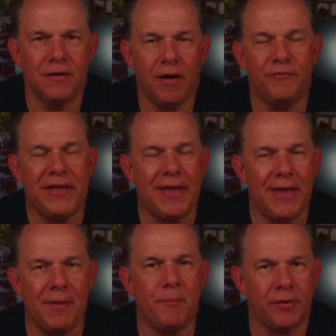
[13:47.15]
of the
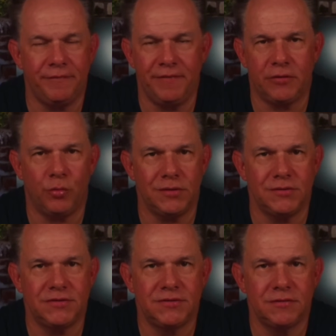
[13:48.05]
imperfect
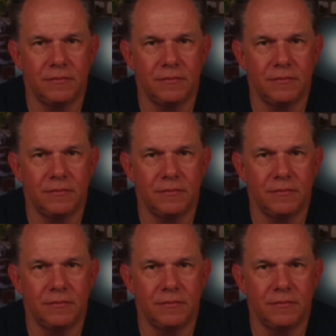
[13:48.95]
ones,